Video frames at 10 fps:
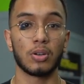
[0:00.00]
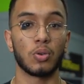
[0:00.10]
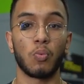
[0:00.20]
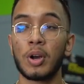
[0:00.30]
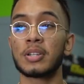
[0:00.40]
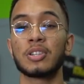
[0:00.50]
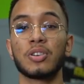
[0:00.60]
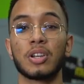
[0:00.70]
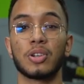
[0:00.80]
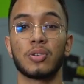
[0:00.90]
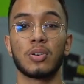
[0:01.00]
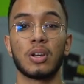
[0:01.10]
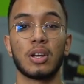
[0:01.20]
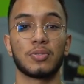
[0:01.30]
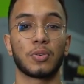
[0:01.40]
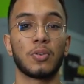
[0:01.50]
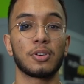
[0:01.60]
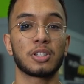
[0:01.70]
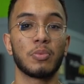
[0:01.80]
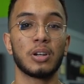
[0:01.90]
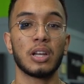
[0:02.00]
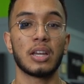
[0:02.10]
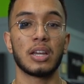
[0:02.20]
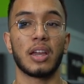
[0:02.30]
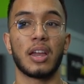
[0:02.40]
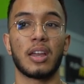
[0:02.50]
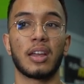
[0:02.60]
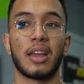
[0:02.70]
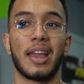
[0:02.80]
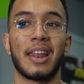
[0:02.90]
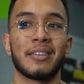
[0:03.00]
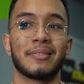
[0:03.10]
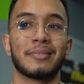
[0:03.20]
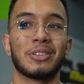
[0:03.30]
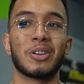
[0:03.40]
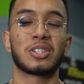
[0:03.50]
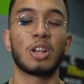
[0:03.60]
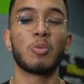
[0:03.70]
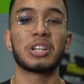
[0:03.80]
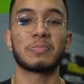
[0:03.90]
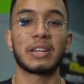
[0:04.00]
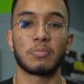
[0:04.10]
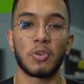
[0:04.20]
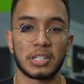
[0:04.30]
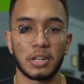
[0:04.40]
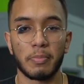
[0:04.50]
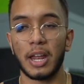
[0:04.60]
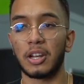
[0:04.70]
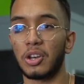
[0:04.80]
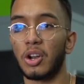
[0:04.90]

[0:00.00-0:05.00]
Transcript: The worst thing you can do is record someone, and you know, slow-mo just makes it more cinematic.